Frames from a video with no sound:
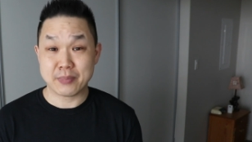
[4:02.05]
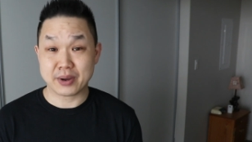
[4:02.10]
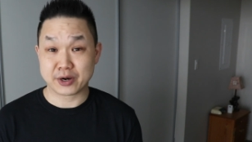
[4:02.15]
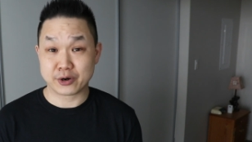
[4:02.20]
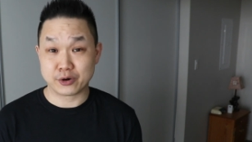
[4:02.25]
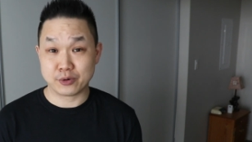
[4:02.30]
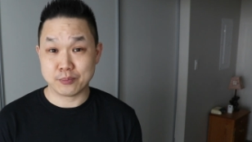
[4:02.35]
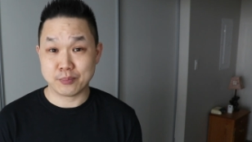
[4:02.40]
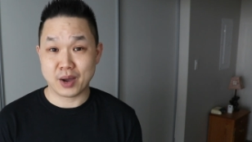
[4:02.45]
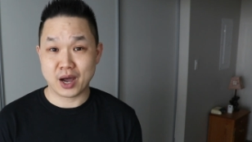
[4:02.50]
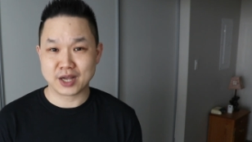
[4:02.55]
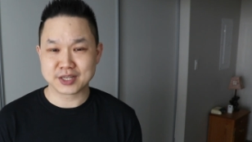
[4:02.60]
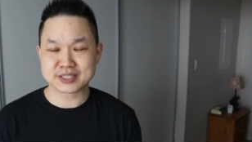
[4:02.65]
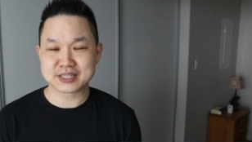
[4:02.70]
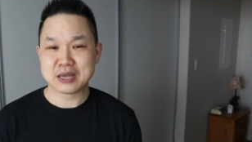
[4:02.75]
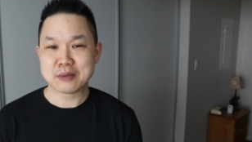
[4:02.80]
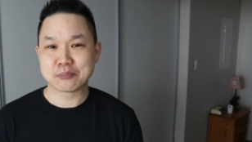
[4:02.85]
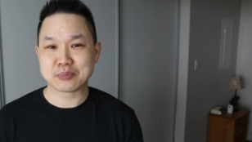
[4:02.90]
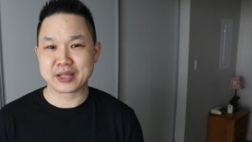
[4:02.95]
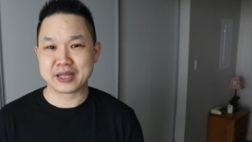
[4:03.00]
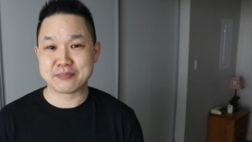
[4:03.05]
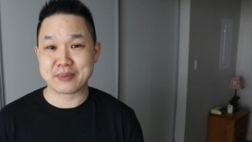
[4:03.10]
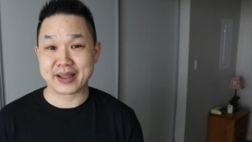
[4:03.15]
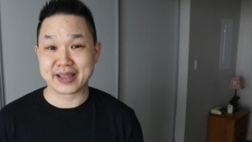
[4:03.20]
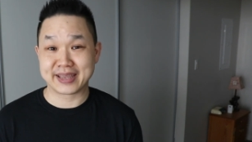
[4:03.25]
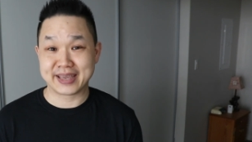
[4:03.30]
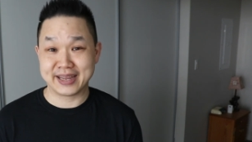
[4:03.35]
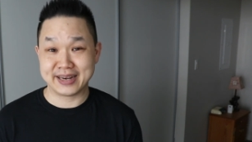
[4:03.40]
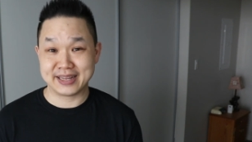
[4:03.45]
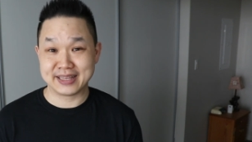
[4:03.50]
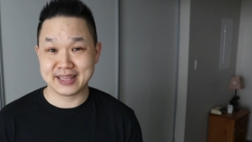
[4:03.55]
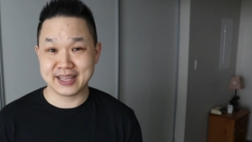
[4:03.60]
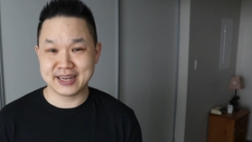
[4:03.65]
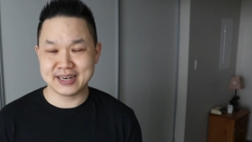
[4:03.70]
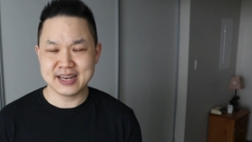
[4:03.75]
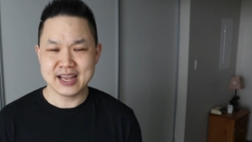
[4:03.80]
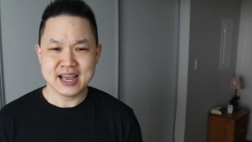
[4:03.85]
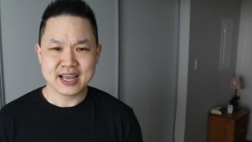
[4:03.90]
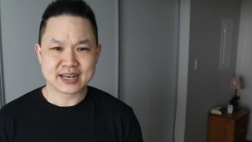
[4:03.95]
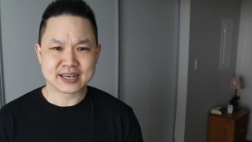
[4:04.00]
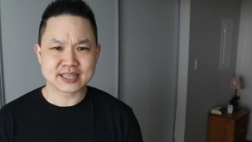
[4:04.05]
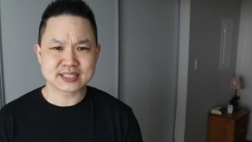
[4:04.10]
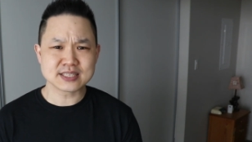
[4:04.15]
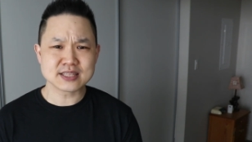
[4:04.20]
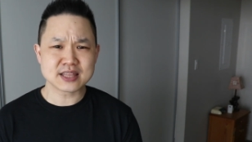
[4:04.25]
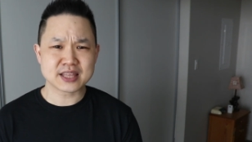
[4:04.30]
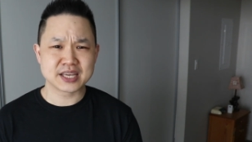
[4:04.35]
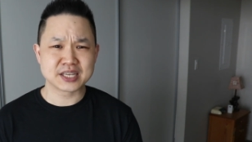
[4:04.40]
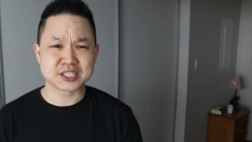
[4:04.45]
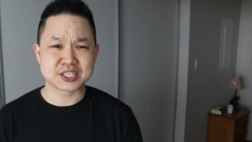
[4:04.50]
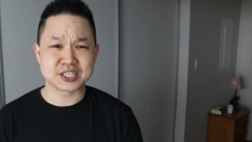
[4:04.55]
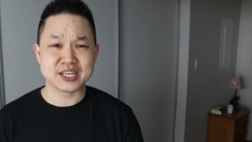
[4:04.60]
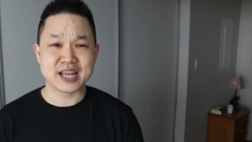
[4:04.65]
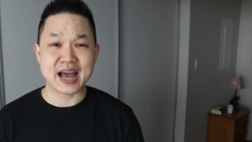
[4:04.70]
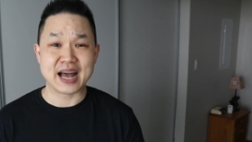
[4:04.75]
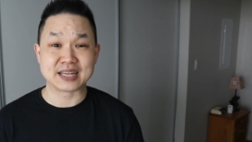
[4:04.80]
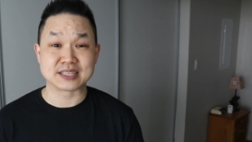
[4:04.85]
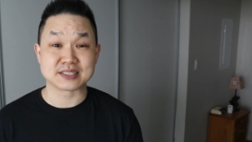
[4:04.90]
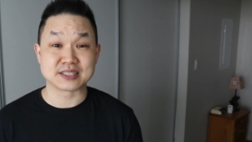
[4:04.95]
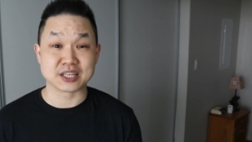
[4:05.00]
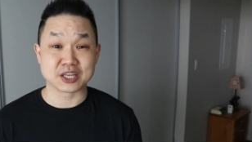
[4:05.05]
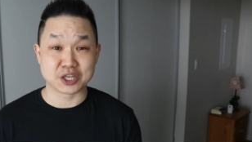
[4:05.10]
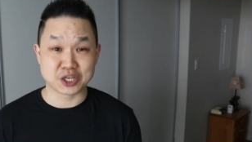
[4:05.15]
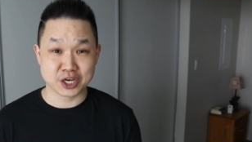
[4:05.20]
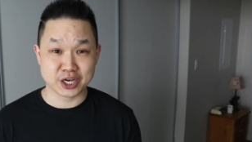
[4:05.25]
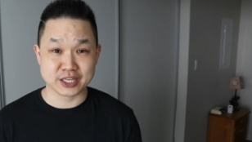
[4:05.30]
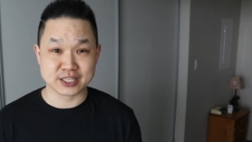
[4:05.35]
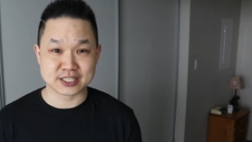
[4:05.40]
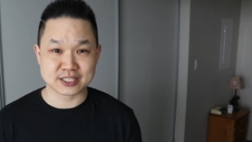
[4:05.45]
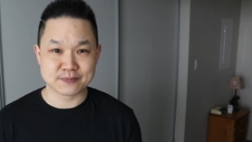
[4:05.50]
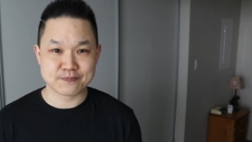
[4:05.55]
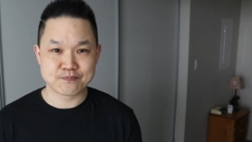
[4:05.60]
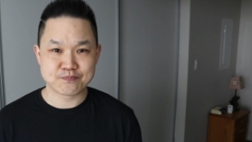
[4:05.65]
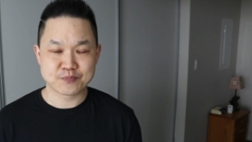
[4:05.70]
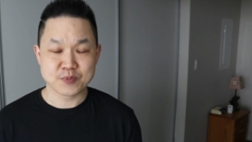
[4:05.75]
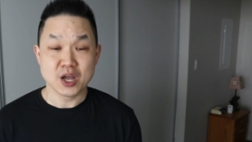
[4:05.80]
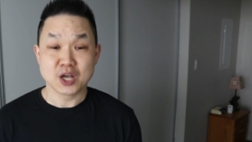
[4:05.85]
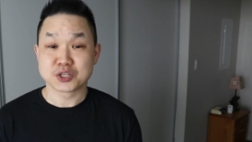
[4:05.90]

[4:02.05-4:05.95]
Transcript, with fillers: but her boss, played by Kenny Lin, doesn't think she has the goods.